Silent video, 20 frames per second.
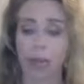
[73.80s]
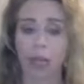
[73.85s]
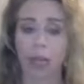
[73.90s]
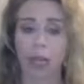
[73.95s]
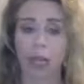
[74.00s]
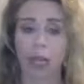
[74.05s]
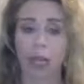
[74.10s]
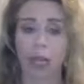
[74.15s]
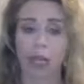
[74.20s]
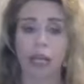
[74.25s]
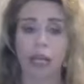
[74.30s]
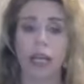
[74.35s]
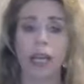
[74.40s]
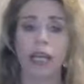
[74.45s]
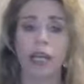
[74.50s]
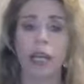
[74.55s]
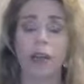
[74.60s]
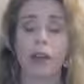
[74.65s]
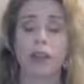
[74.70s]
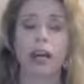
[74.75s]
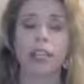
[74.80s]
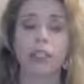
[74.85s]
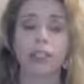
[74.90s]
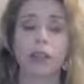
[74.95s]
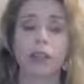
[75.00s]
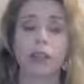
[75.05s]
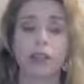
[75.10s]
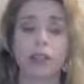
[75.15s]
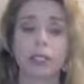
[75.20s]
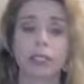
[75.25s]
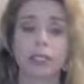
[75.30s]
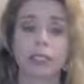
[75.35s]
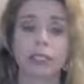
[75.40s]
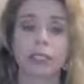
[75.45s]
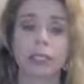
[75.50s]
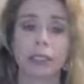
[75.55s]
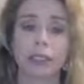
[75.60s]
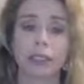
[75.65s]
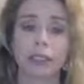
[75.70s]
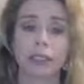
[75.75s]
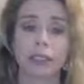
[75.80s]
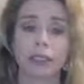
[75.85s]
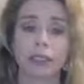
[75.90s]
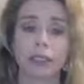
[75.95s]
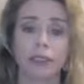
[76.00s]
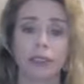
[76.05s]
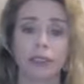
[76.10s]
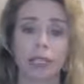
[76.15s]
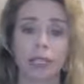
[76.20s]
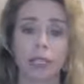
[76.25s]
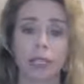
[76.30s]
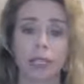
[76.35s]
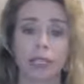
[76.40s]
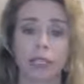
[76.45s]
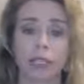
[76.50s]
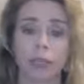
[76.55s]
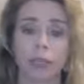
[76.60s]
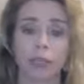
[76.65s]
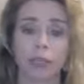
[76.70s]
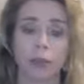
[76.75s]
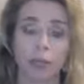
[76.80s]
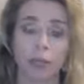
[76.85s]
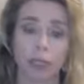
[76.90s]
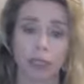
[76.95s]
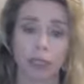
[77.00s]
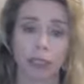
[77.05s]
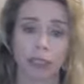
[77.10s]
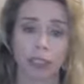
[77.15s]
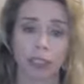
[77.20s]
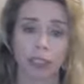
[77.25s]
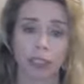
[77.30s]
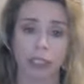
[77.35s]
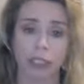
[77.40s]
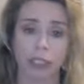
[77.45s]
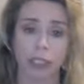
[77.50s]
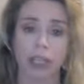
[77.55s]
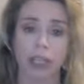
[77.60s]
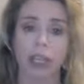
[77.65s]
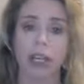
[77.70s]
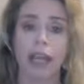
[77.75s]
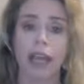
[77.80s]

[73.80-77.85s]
for that. Now, that's all you're going to see in the prospectus.